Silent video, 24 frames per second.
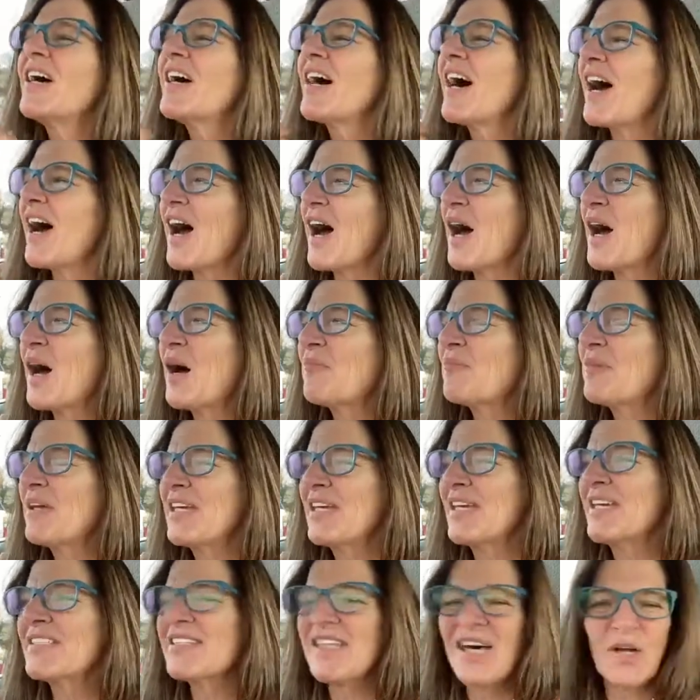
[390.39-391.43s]
uh,
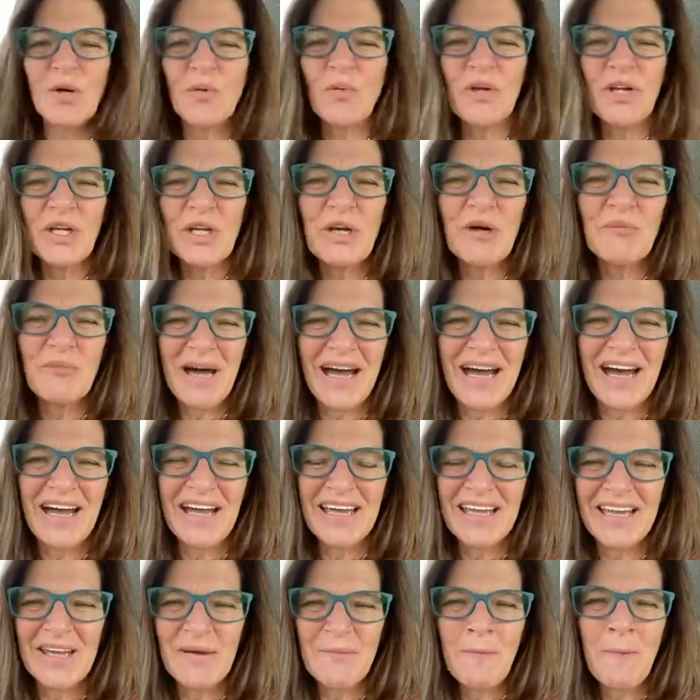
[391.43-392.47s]
because I don't want to go
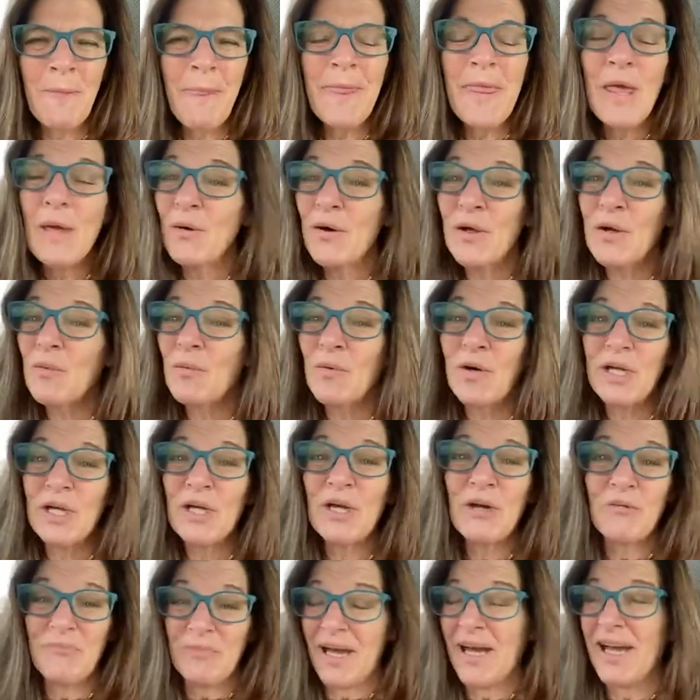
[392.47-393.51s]
back. You know, I don't want to
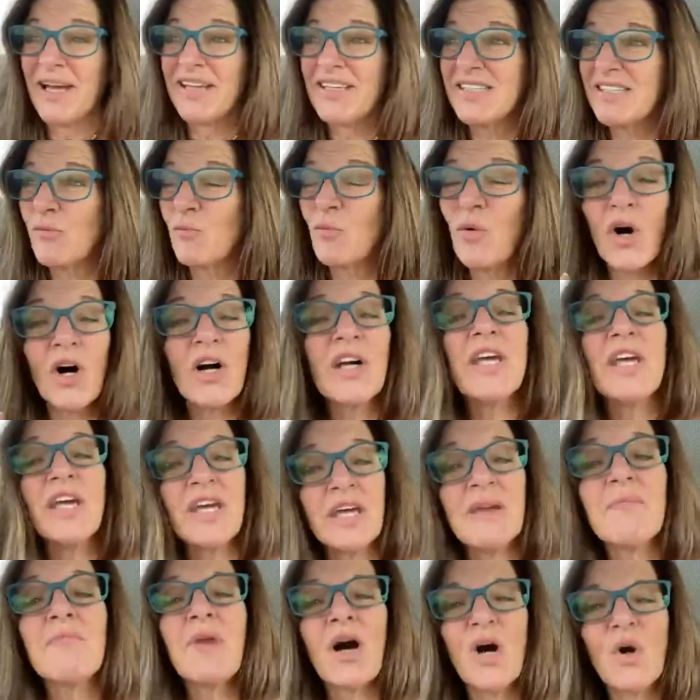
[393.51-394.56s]
go back to walking
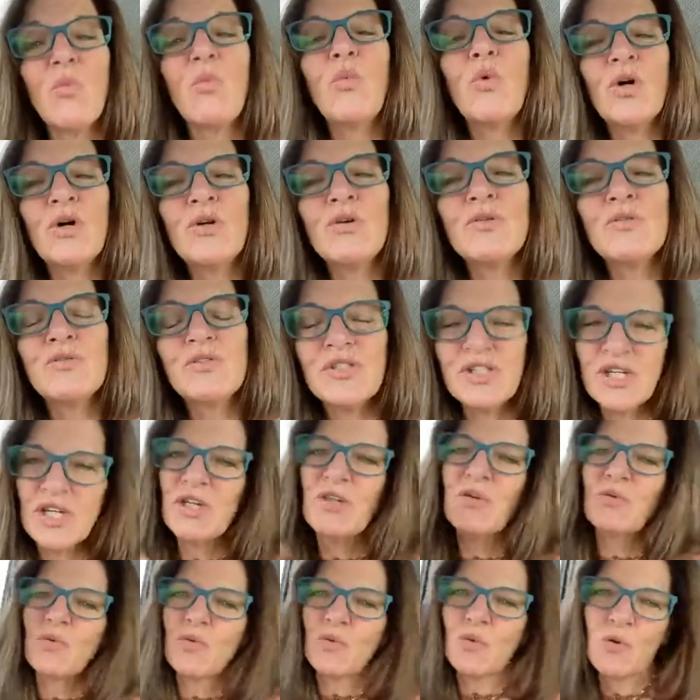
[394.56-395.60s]
in my wounds
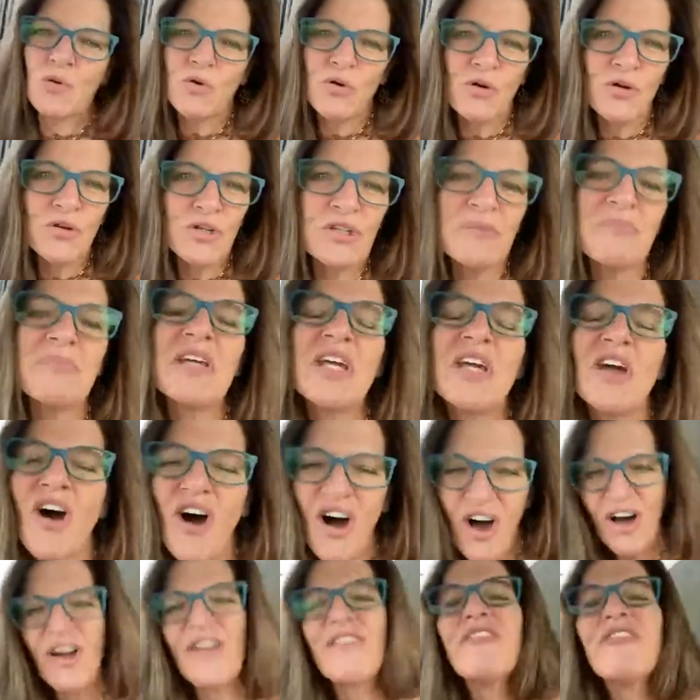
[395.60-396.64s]
in order to be
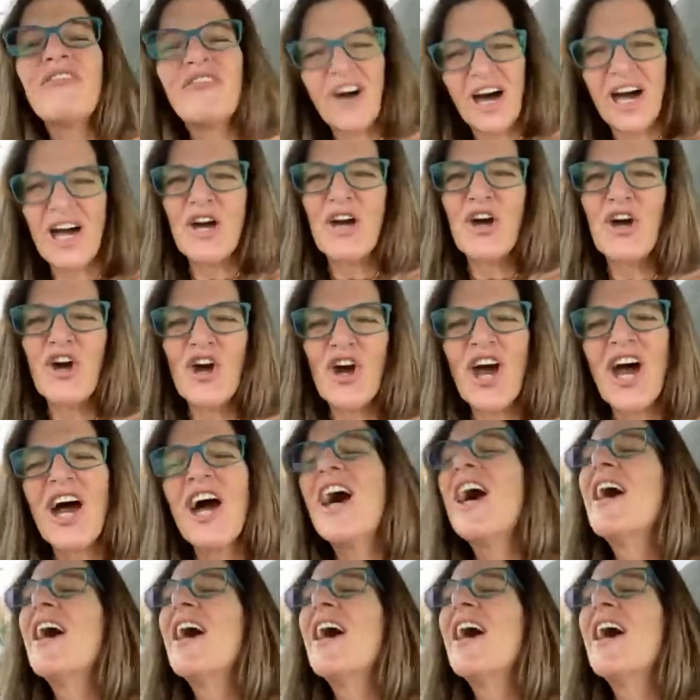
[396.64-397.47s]
on fire.